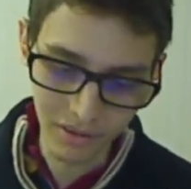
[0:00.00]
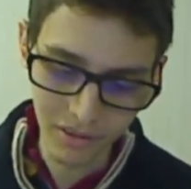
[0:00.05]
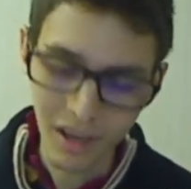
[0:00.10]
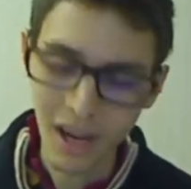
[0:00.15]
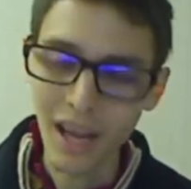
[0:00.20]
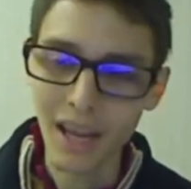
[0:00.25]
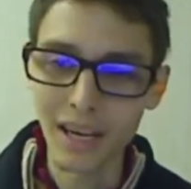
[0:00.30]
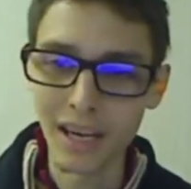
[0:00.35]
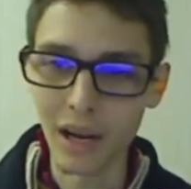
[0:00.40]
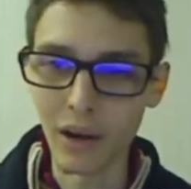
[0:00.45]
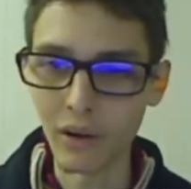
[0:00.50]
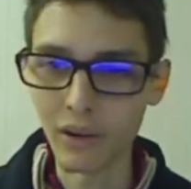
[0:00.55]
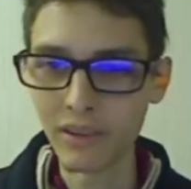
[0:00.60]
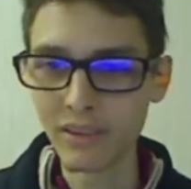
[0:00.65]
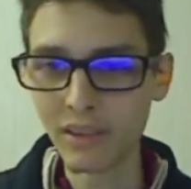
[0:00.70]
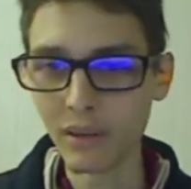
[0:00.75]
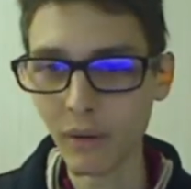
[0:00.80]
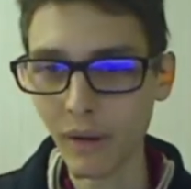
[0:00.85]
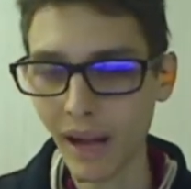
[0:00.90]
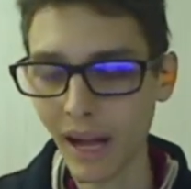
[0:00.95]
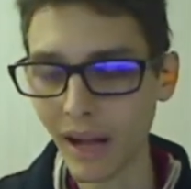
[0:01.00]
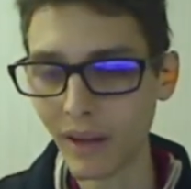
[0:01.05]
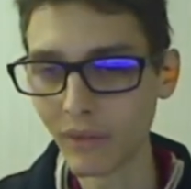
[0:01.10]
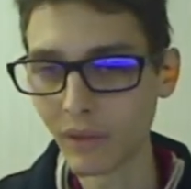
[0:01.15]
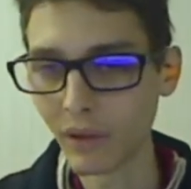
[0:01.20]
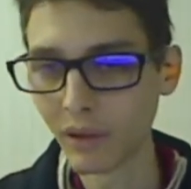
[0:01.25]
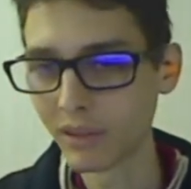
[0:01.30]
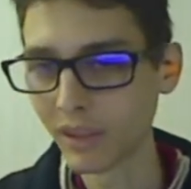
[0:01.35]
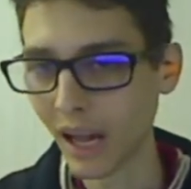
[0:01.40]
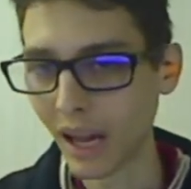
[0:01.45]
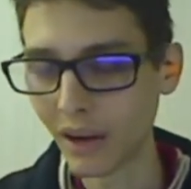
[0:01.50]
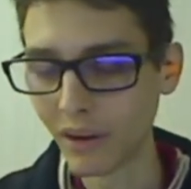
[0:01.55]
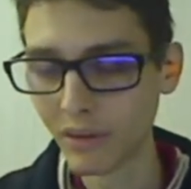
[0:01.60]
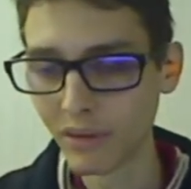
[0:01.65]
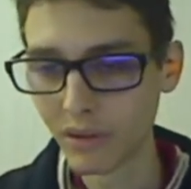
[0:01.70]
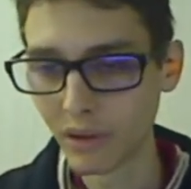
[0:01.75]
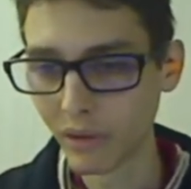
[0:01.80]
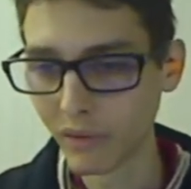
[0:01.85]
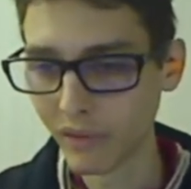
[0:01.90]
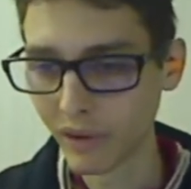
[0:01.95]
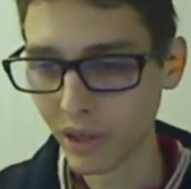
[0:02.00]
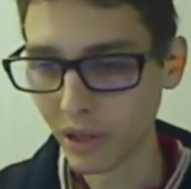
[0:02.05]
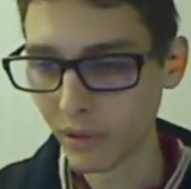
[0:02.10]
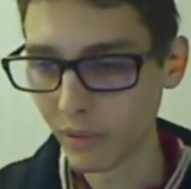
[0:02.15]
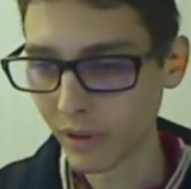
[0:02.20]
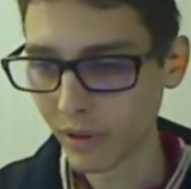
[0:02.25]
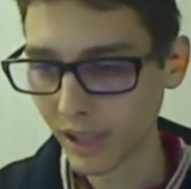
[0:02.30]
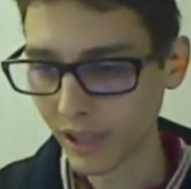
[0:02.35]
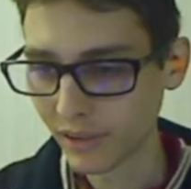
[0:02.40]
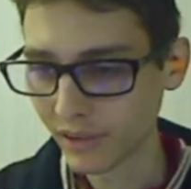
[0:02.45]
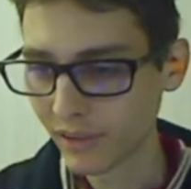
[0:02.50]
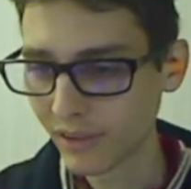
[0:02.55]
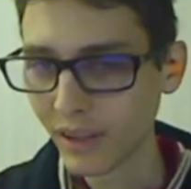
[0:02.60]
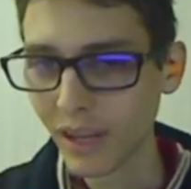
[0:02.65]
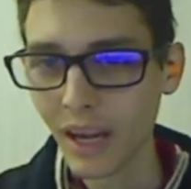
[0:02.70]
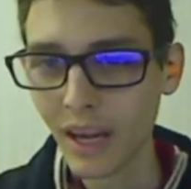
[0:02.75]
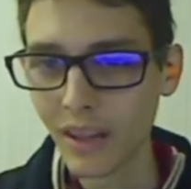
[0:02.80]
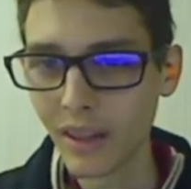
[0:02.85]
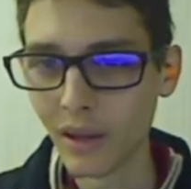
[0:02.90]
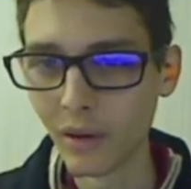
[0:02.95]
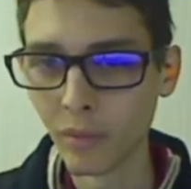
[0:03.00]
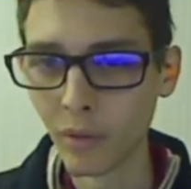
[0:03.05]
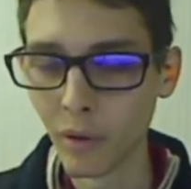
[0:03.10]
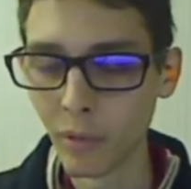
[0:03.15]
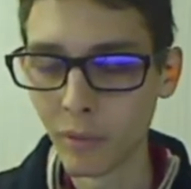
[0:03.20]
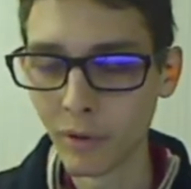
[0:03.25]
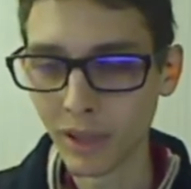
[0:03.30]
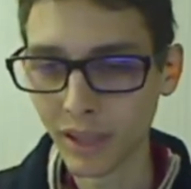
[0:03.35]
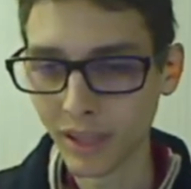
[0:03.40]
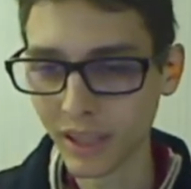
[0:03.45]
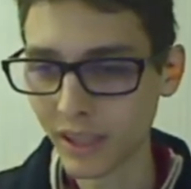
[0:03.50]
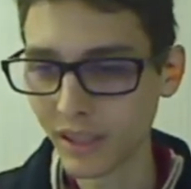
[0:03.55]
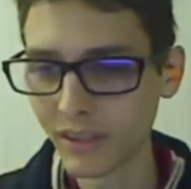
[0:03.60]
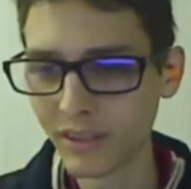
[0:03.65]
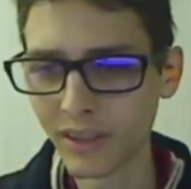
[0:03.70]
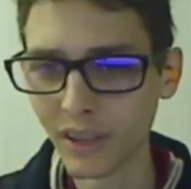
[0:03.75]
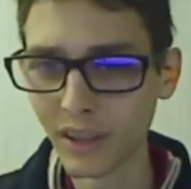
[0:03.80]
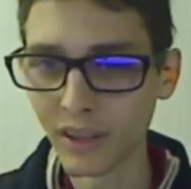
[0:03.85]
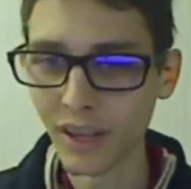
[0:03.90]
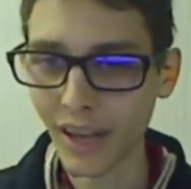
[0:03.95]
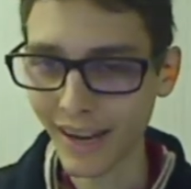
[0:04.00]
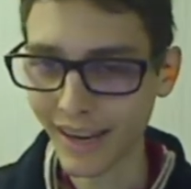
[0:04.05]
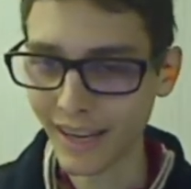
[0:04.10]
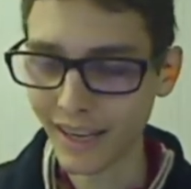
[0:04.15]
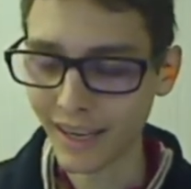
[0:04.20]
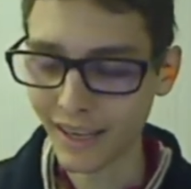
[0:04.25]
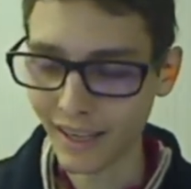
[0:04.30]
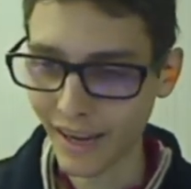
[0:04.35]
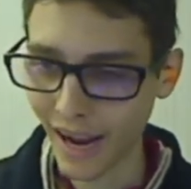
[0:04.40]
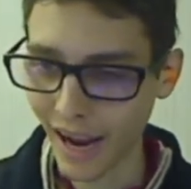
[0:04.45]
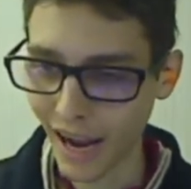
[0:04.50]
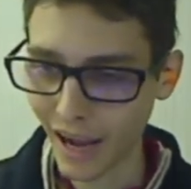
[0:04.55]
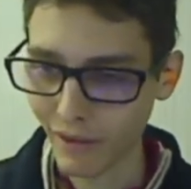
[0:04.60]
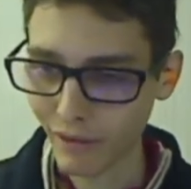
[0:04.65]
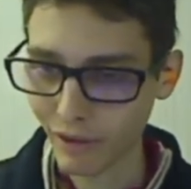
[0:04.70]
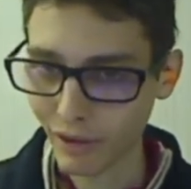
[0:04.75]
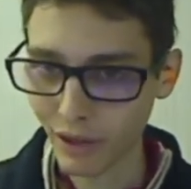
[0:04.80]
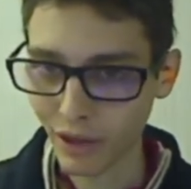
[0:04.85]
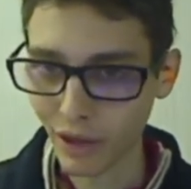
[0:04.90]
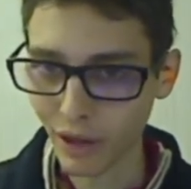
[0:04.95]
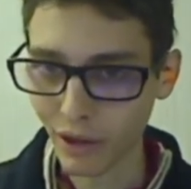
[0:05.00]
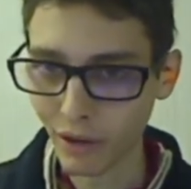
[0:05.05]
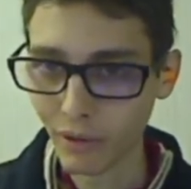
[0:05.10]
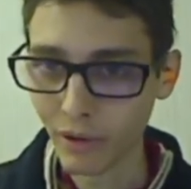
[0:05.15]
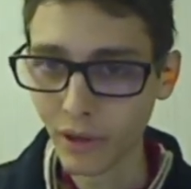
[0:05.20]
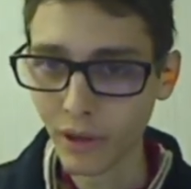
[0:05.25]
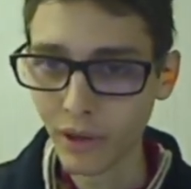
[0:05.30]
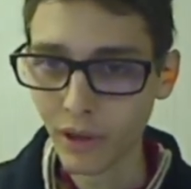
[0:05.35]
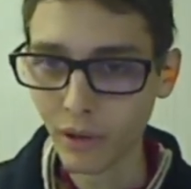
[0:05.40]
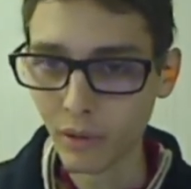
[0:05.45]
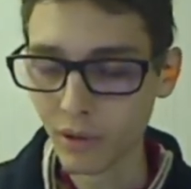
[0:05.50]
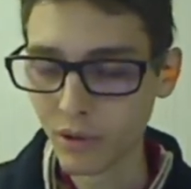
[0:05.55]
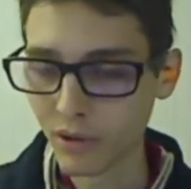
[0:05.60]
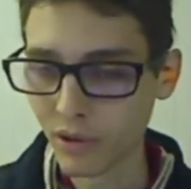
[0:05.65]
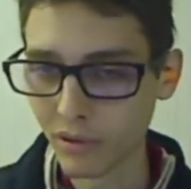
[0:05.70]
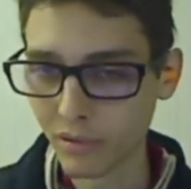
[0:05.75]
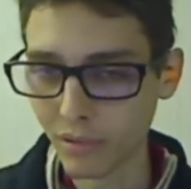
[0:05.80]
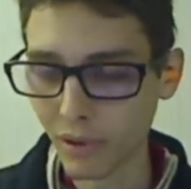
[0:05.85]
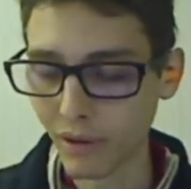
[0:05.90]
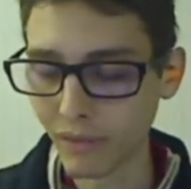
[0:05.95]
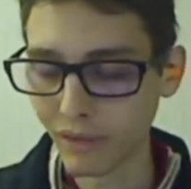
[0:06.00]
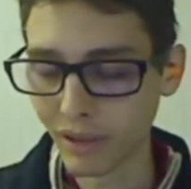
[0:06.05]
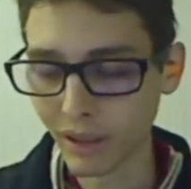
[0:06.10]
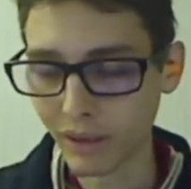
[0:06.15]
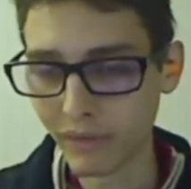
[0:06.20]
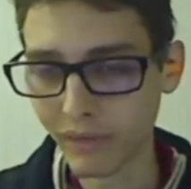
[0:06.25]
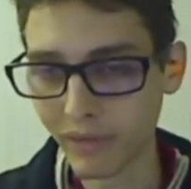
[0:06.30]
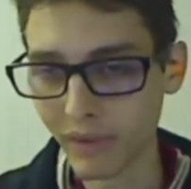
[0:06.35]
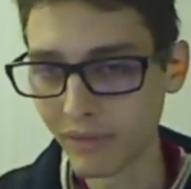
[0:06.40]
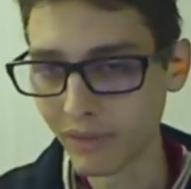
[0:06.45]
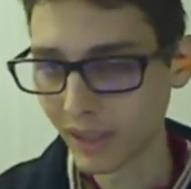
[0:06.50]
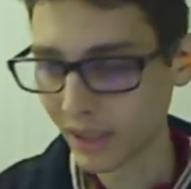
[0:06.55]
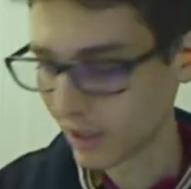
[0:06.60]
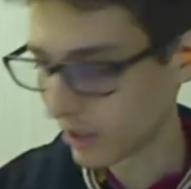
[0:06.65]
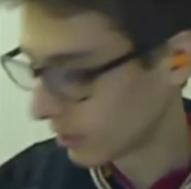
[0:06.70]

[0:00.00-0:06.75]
Now I still have those dollar store figurines that were released a decade and a half ago, which was roughly 15 years